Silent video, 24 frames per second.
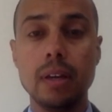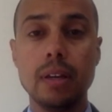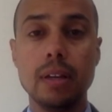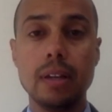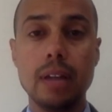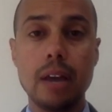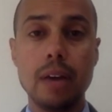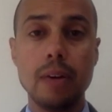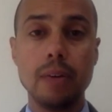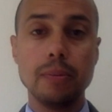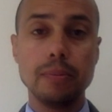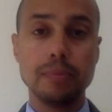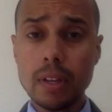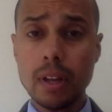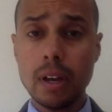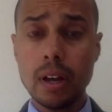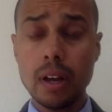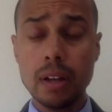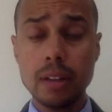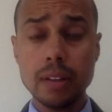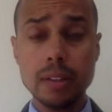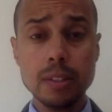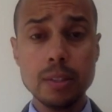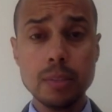Now,
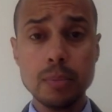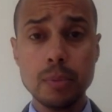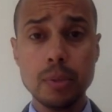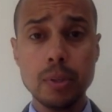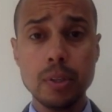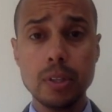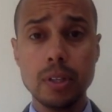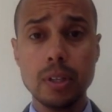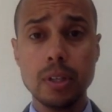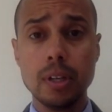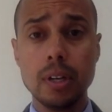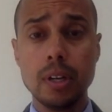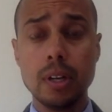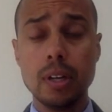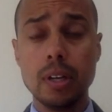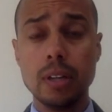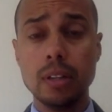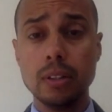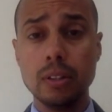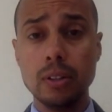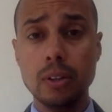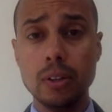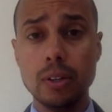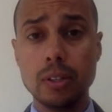this book
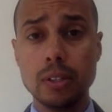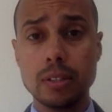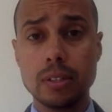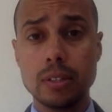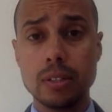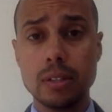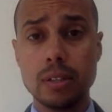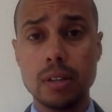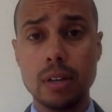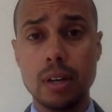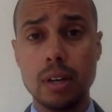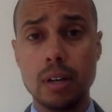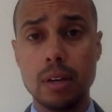looks